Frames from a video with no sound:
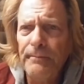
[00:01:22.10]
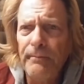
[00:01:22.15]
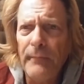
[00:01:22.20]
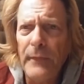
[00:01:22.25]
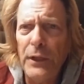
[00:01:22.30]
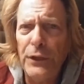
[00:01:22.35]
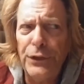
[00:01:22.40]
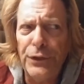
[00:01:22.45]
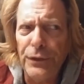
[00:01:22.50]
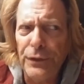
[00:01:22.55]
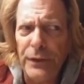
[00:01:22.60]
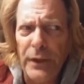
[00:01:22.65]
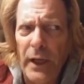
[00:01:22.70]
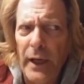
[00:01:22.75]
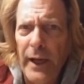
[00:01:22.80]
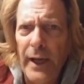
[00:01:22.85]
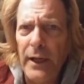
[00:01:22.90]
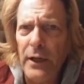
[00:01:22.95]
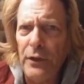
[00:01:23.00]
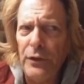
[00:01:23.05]
you shouldn't have
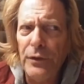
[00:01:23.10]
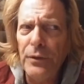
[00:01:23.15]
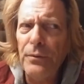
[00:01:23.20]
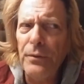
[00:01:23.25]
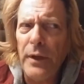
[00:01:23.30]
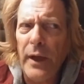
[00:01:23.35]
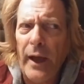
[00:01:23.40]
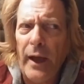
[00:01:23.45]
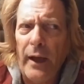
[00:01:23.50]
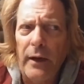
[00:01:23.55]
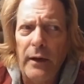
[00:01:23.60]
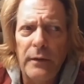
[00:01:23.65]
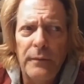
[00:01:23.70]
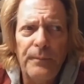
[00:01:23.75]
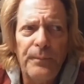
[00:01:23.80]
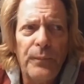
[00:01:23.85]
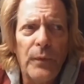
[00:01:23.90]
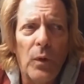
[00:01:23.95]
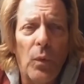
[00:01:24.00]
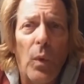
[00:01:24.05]
had to do that.
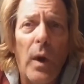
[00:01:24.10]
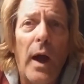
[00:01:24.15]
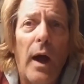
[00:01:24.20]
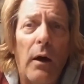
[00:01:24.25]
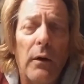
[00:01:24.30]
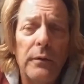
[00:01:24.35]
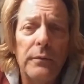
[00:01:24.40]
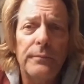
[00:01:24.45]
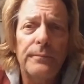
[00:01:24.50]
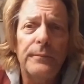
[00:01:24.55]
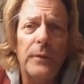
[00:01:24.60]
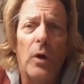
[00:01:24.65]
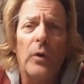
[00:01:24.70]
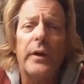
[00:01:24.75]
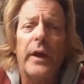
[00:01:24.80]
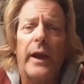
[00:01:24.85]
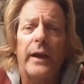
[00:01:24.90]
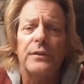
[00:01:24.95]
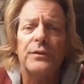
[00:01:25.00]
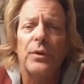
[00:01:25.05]
Well,
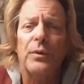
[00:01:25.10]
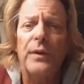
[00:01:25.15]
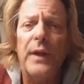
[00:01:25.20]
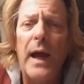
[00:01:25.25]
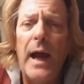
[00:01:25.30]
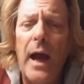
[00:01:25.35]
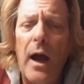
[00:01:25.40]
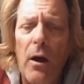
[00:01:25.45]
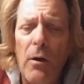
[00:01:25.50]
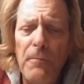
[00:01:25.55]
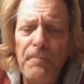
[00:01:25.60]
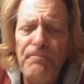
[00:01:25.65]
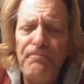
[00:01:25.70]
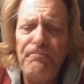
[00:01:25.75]
okay, so now,